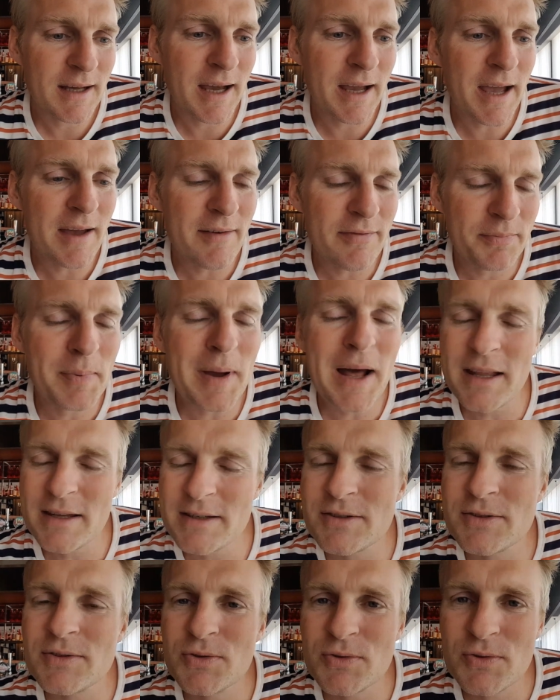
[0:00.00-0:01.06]
I have
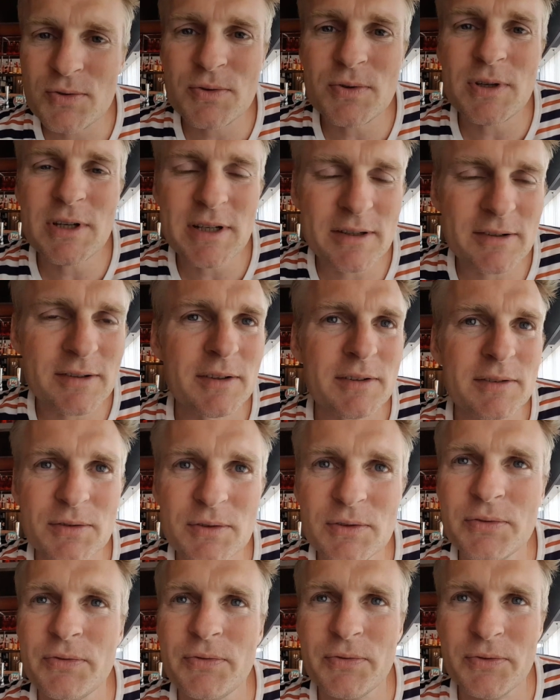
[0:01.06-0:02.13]
balanced too little
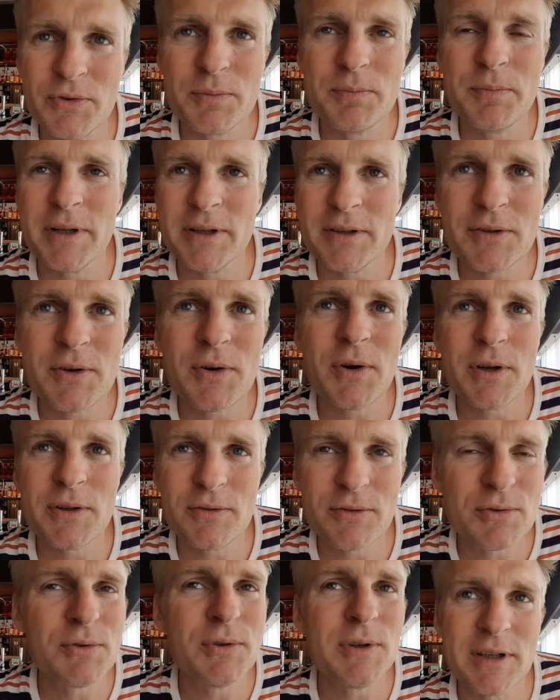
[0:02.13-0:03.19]
to
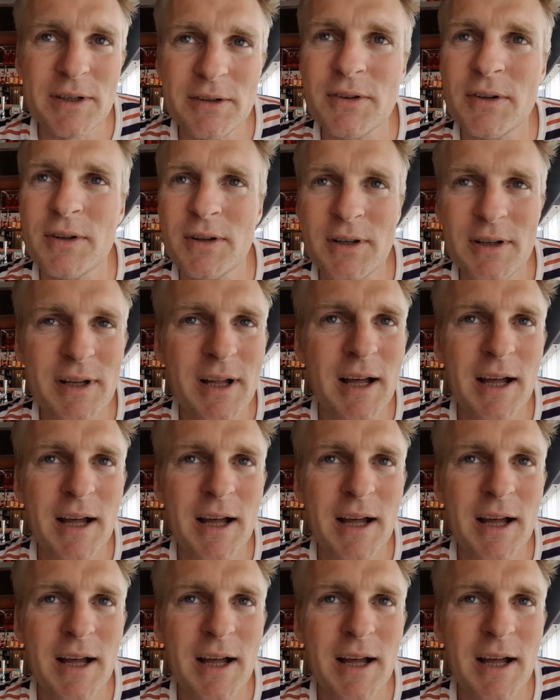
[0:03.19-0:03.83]
Bitcoin, too little.